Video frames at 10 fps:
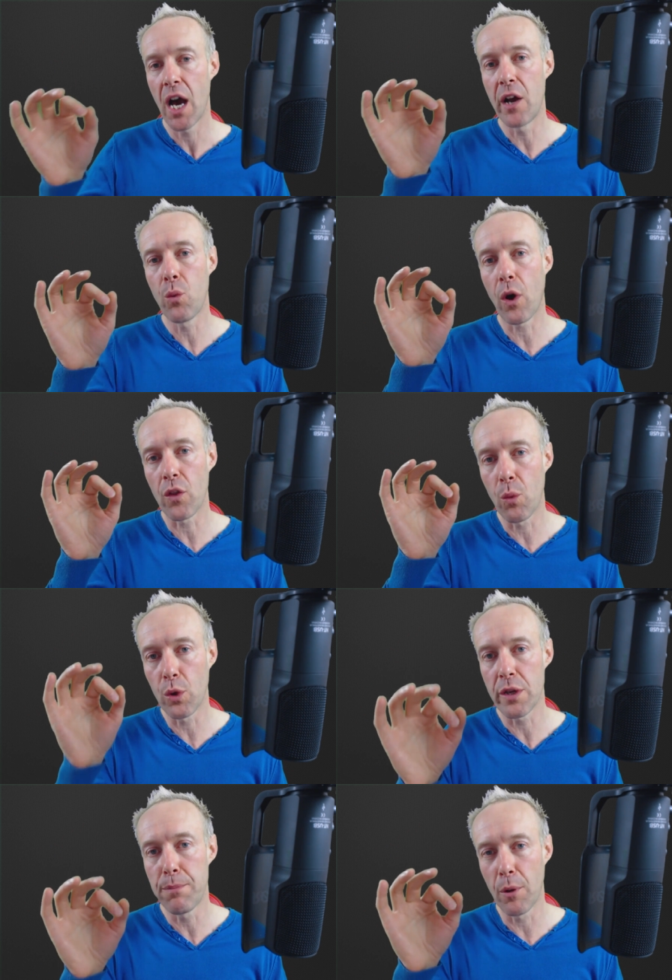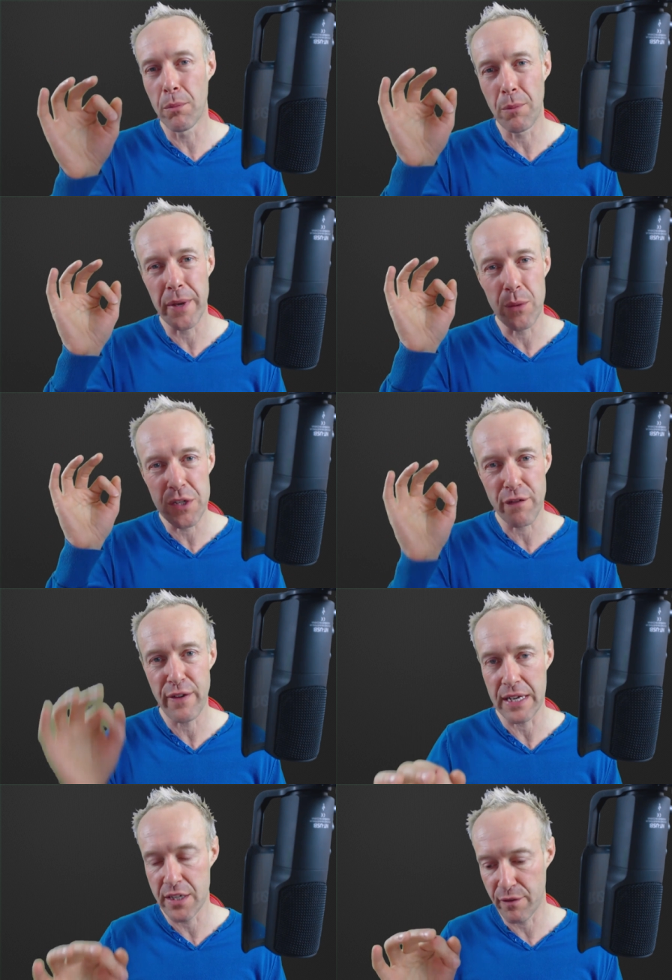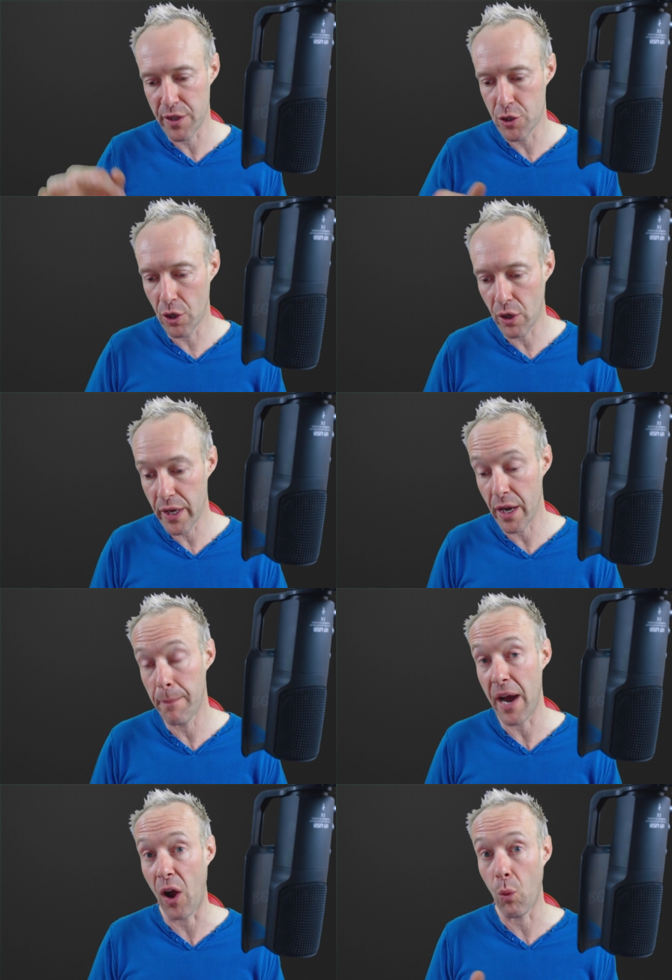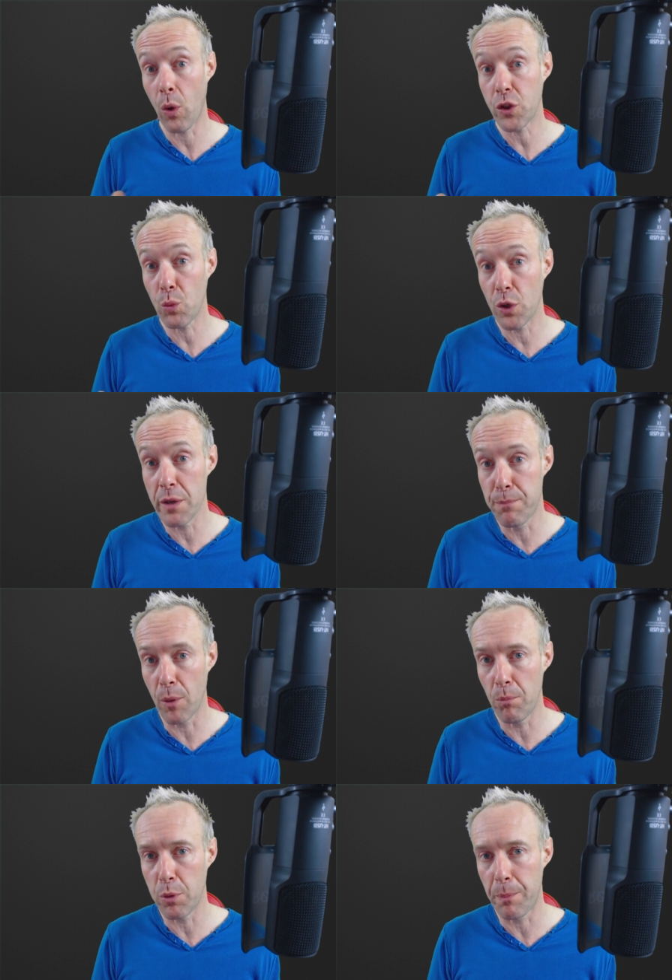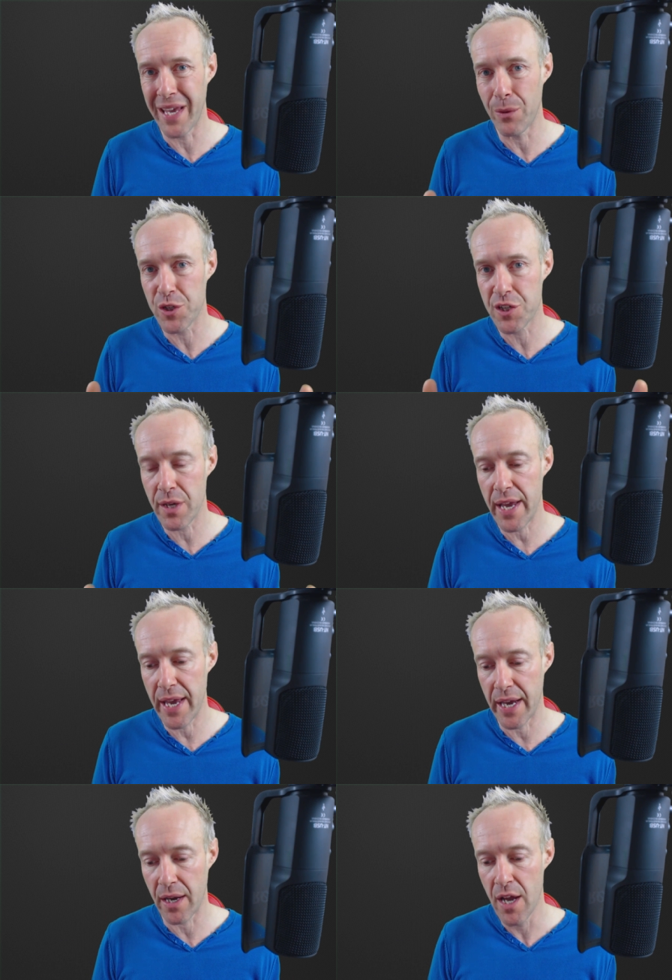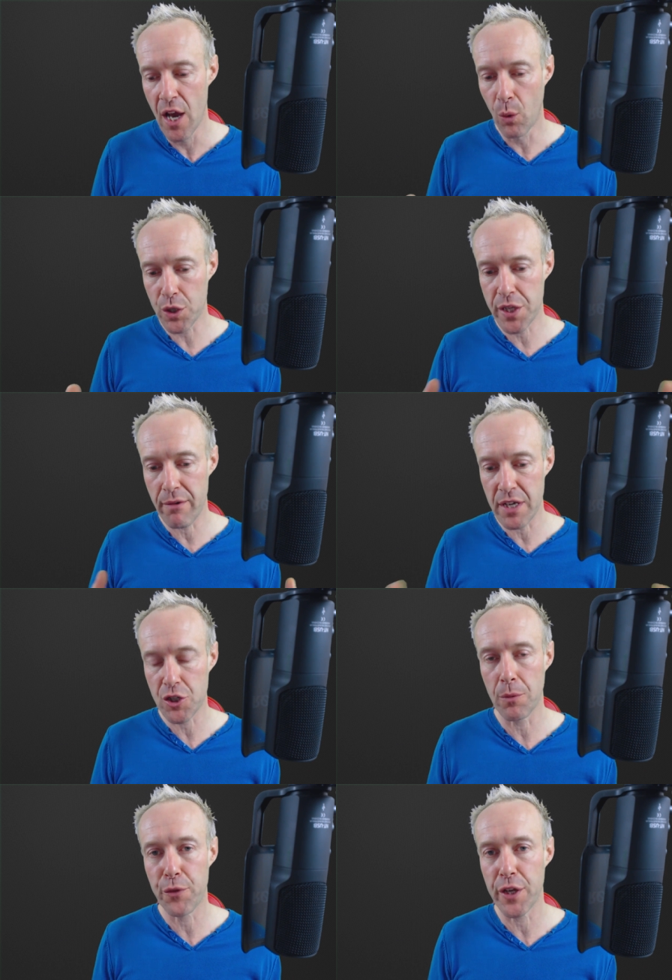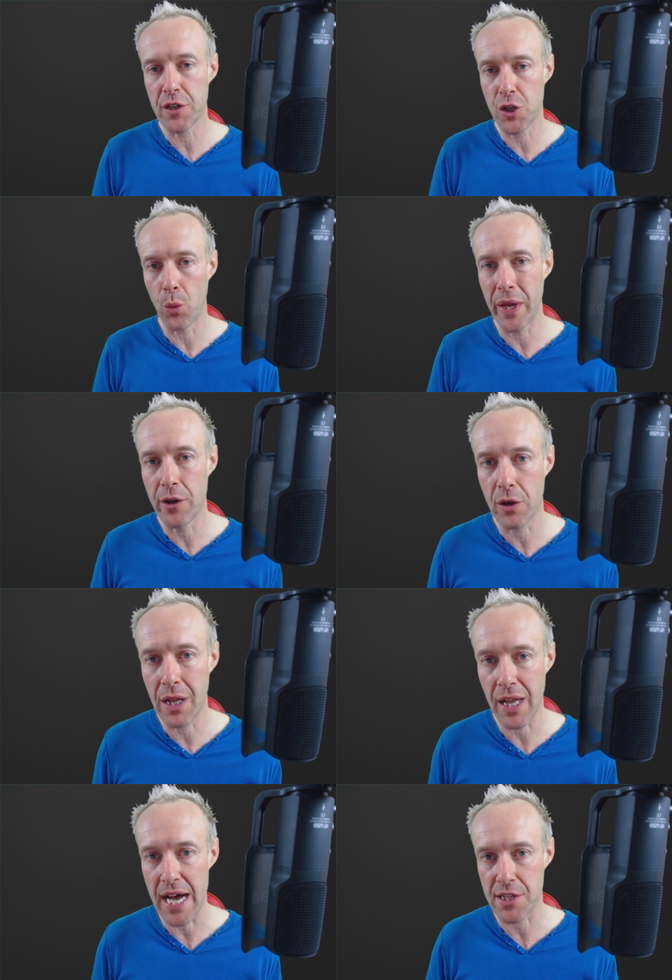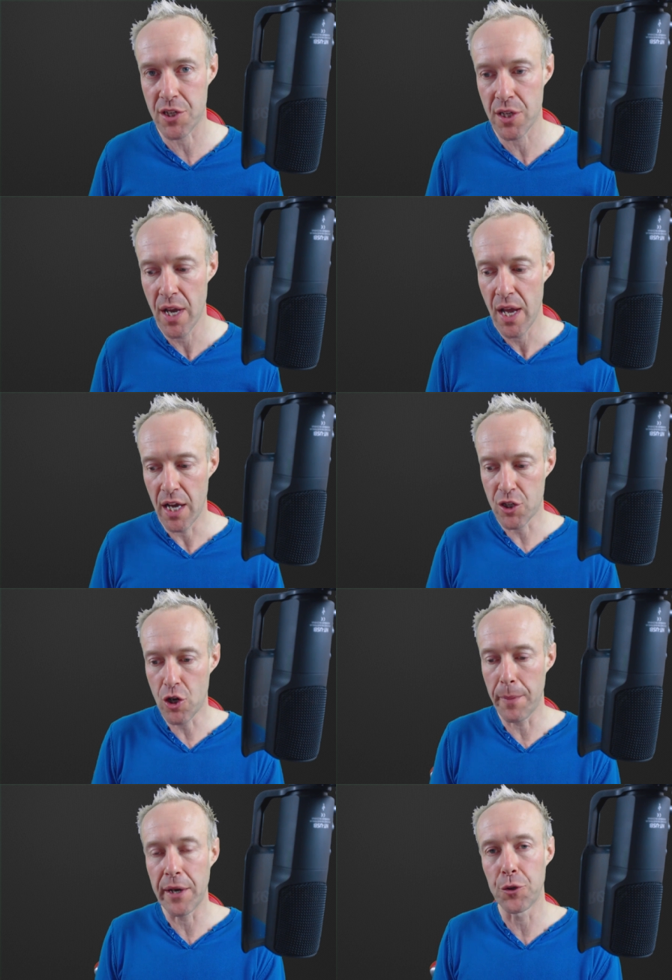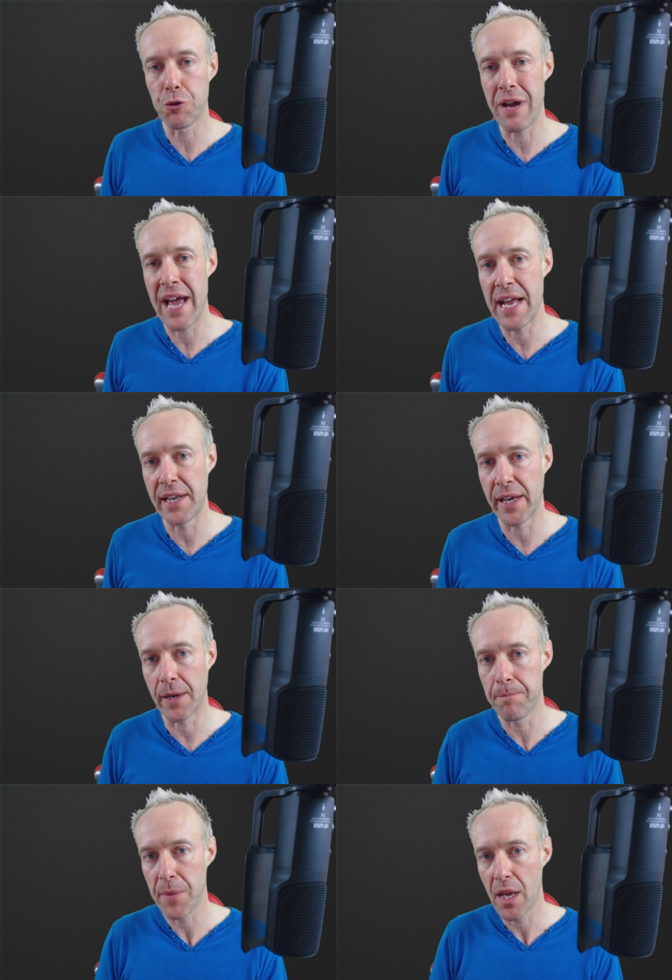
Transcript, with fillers: and what the woolly bumblebee was effectively talking about. What the woolly bumblebee was saying was there are some things that we could class as coming under a heading